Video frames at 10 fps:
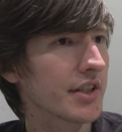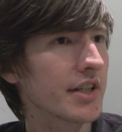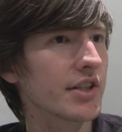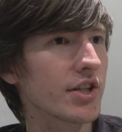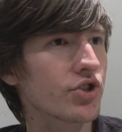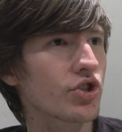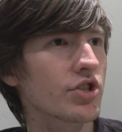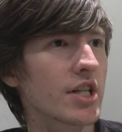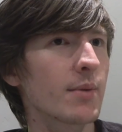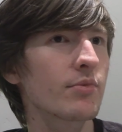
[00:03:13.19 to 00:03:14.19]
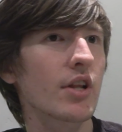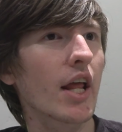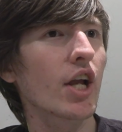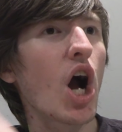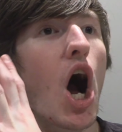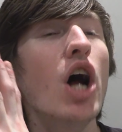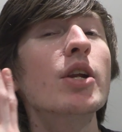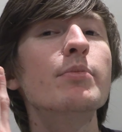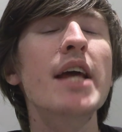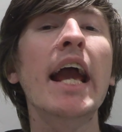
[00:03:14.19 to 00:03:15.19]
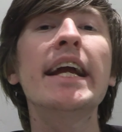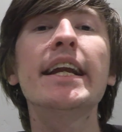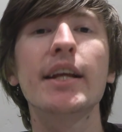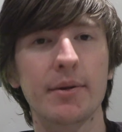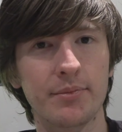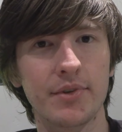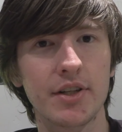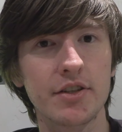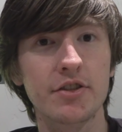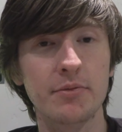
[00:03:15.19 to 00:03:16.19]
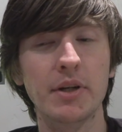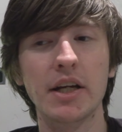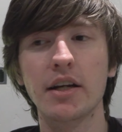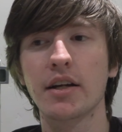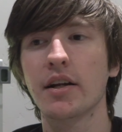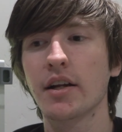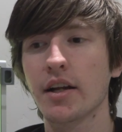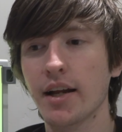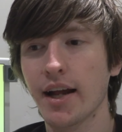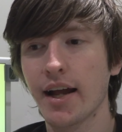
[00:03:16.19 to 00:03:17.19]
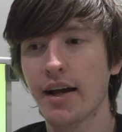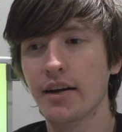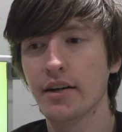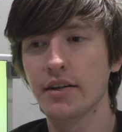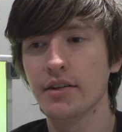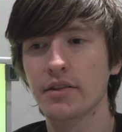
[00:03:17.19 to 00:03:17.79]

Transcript: It just seemed like unobtainium to me, and